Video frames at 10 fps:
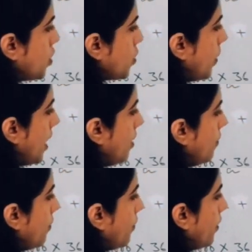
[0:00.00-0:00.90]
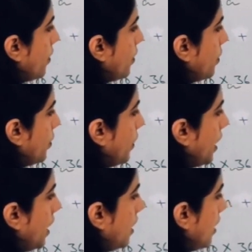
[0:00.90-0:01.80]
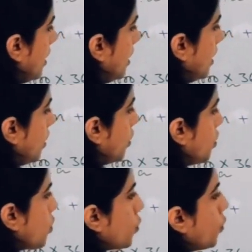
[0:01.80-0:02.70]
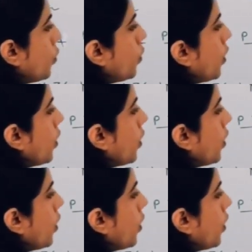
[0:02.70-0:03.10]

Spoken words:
12, 3, 2,